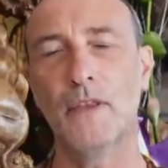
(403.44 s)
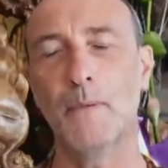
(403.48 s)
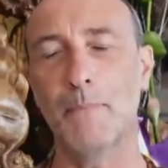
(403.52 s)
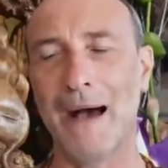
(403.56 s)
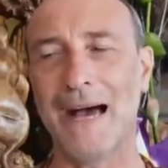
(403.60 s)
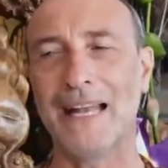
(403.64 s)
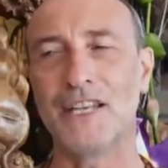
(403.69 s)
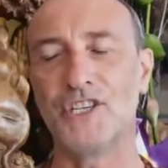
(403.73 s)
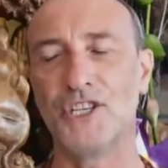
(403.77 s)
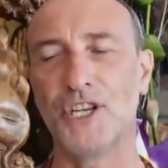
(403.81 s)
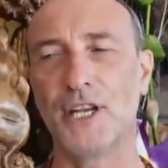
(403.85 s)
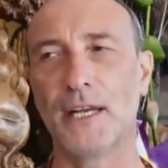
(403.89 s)
the
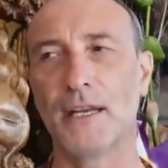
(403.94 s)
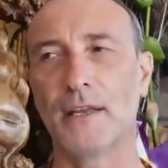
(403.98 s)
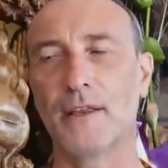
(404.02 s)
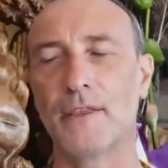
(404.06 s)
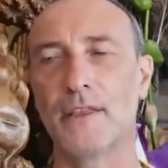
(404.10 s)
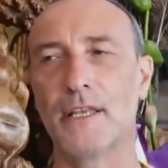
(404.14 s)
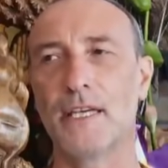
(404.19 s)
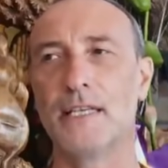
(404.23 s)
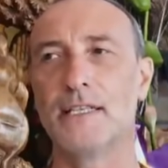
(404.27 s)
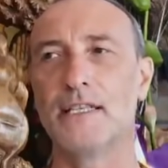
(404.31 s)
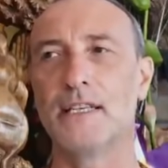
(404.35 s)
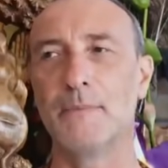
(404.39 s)
magic
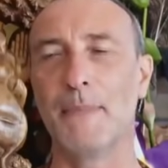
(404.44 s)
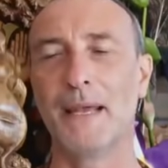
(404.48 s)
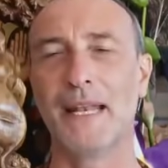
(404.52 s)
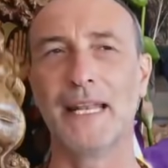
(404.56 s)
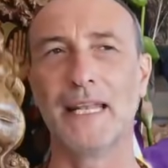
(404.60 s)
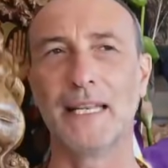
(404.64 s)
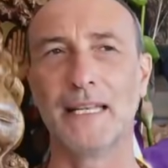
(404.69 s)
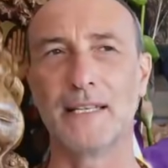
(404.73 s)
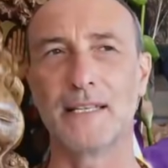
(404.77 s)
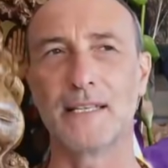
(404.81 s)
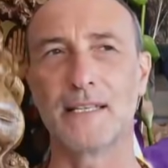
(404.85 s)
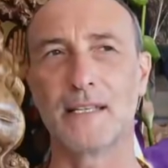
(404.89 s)
30
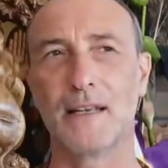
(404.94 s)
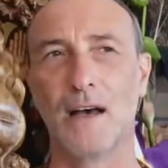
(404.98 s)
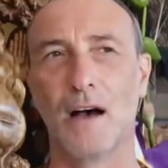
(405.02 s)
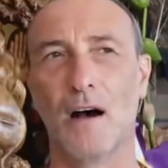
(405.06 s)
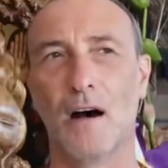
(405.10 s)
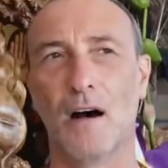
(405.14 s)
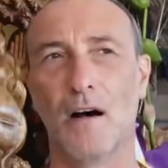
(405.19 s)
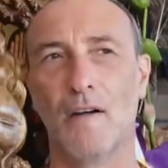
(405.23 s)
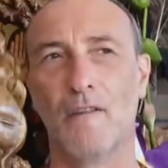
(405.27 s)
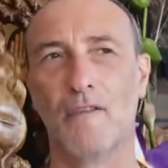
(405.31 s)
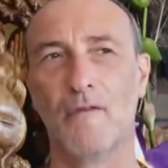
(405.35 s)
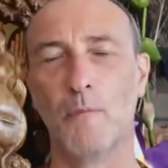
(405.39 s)
minutes
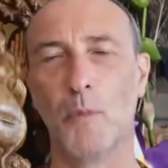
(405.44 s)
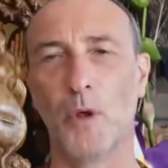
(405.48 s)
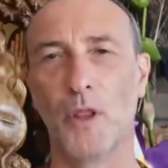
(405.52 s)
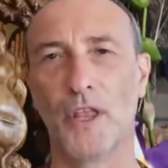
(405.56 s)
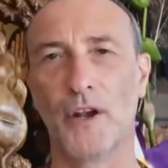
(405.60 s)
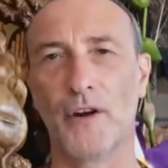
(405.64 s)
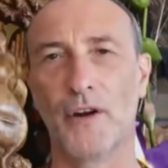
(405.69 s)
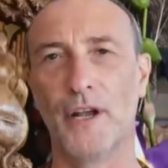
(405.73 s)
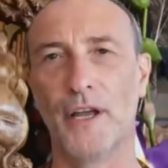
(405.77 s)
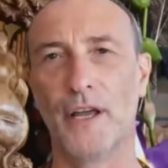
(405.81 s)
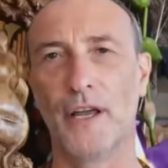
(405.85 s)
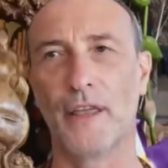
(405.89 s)
of
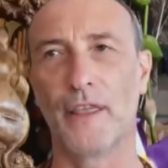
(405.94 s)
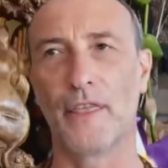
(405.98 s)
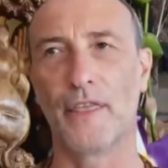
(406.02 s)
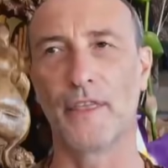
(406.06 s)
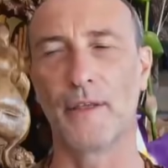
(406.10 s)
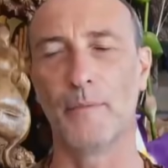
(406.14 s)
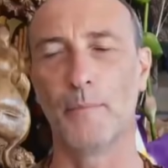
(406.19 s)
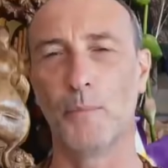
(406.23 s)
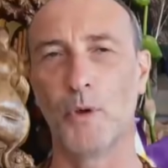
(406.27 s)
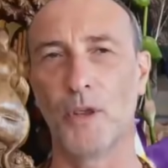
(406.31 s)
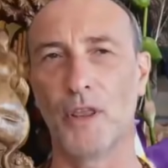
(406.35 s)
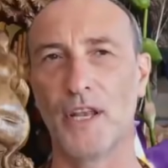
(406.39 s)
Mother
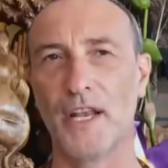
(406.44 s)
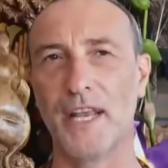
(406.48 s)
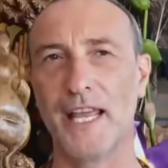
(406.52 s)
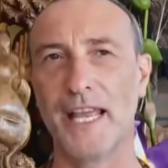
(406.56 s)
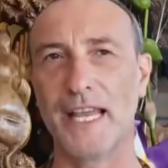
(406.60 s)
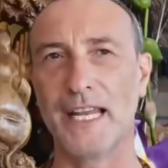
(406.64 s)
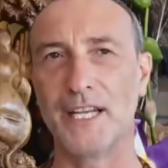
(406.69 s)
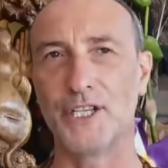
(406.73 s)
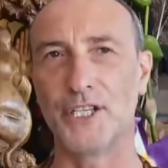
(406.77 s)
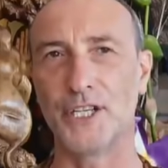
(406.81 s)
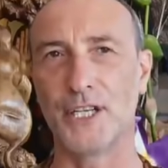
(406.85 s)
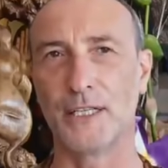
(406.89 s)
Earth, Mother
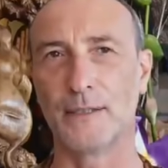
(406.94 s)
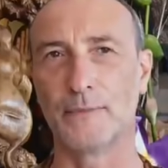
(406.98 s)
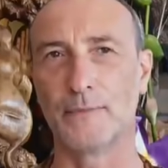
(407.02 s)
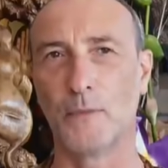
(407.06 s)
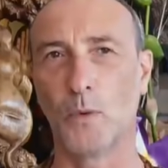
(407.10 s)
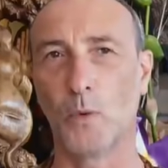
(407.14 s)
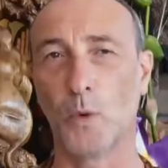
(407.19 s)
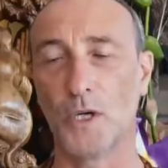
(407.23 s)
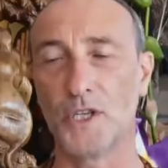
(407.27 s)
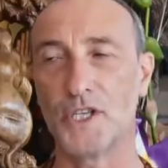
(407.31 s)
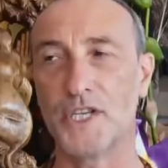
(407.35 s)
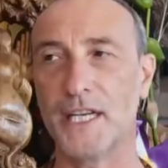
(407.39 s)
Nature,
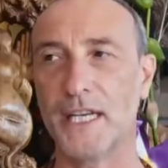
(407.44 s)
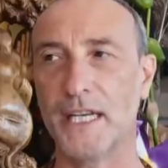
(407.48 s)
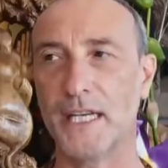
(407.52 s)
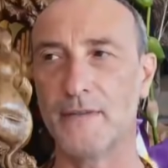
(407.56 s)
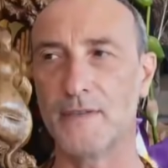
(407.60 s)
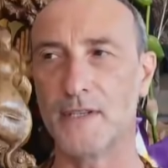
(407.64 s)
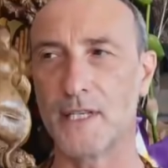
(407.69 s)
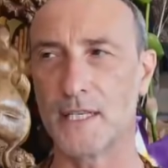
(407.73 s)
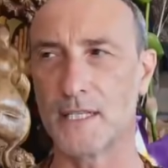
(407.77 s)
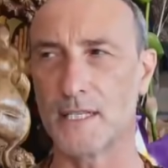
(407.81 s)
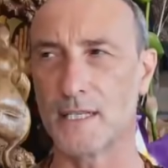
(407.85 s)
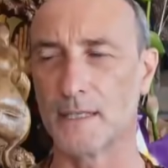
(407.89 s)
what she
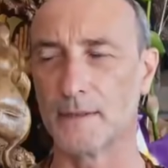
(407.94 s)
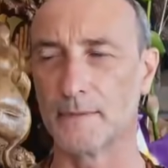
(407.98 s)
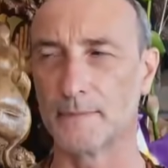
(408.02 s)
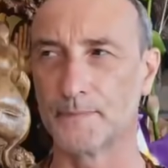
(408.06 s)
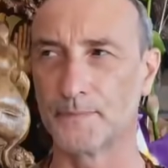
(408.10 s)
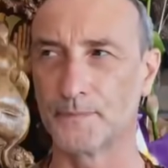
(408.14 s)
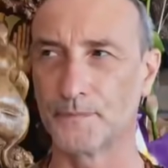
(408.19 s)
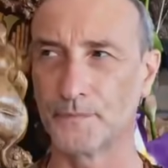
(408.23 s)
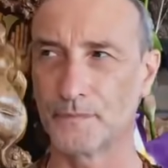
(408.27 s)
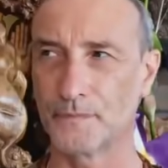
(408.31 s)
gives us.